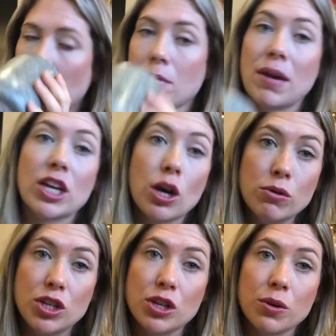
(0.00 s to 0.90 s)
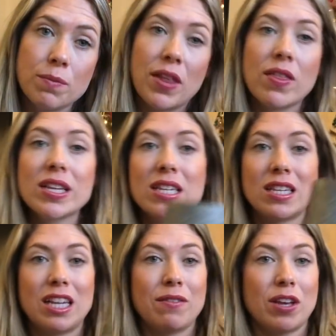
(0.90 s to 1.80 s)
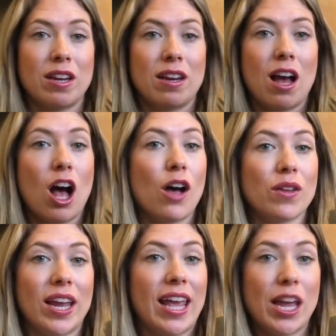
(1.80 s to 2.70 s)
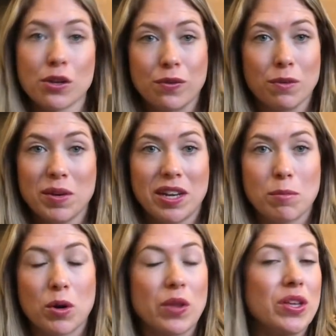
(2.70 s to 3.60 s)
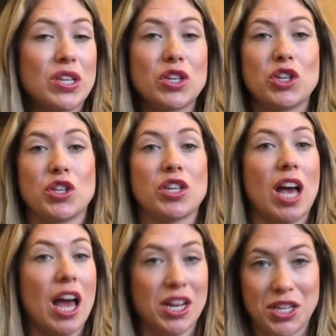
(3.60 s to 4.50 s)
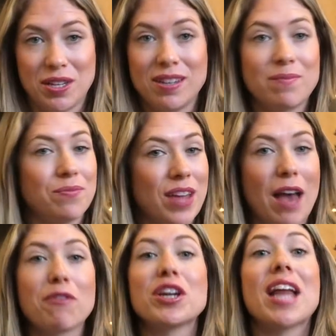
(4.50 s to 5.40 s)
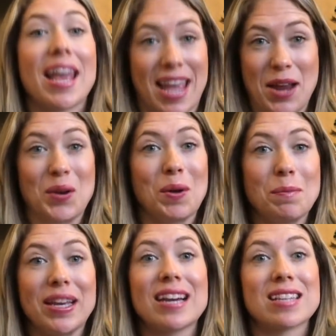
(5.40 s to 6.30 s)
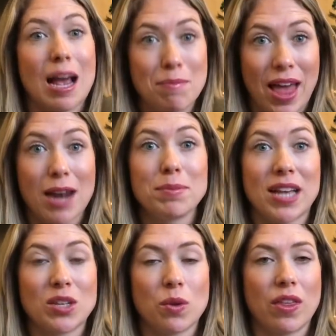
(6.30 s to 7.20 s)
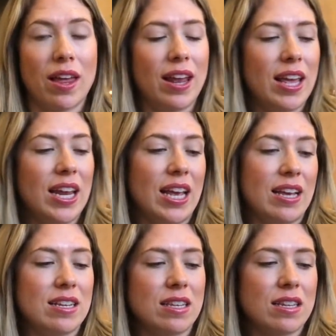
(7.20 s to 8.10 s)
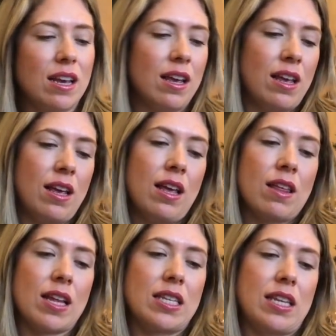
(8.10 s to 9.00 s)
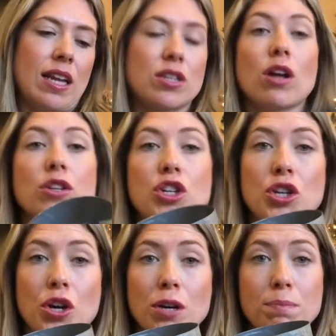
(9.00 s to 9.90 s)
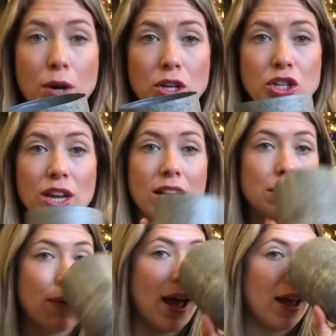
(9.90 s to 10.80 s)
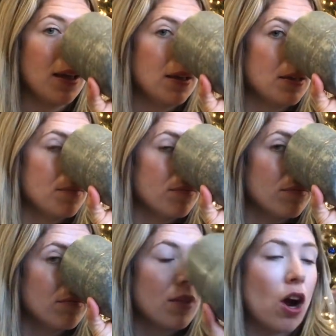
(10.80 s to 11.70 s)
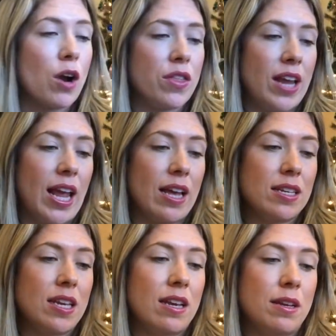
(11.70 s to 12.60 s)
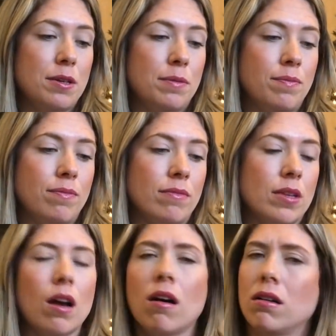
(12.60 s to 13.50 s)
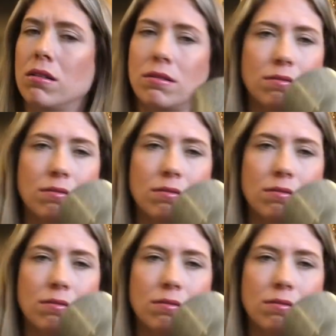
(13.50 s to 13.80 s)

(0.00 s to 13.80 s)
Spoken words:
on my go-to. And this isn't even a holiday candle for me anymore. This is just a everyday candle because I'm that obsessed with it. It is, let's see, it's called Sugared Birch, and it's by Hearth and Hand. Oh,